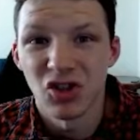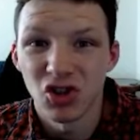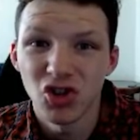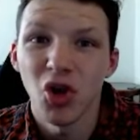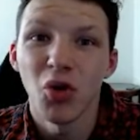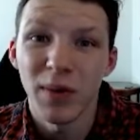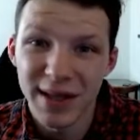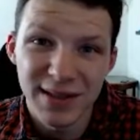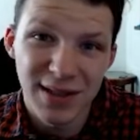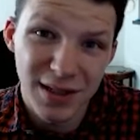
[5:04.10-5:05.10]
so
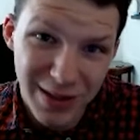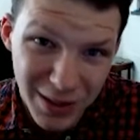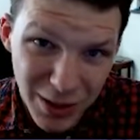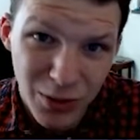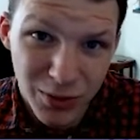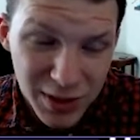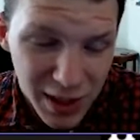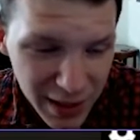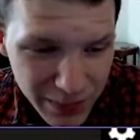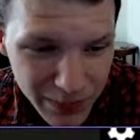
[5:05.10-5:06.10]
easy to use.
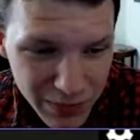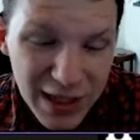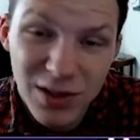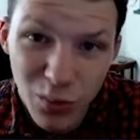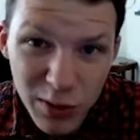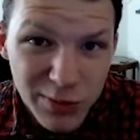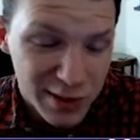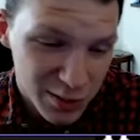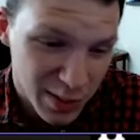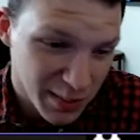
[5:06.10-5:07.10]
And that's one
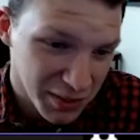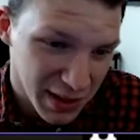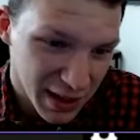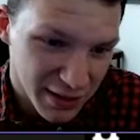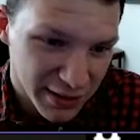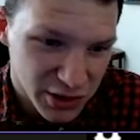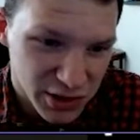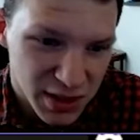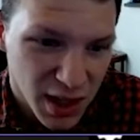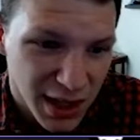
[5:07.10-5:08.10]
reason why I put it down here. It's
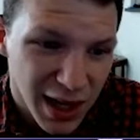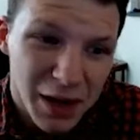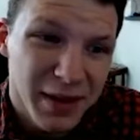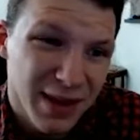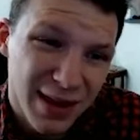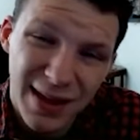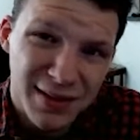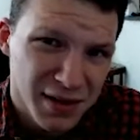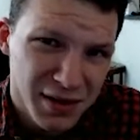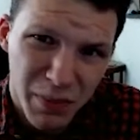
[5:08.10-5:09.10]
just gotta be the
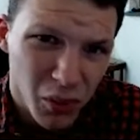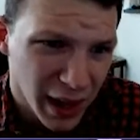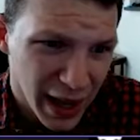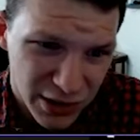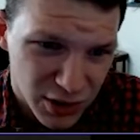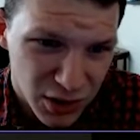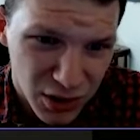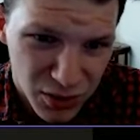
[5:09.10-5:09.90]
easiest bolt action to use,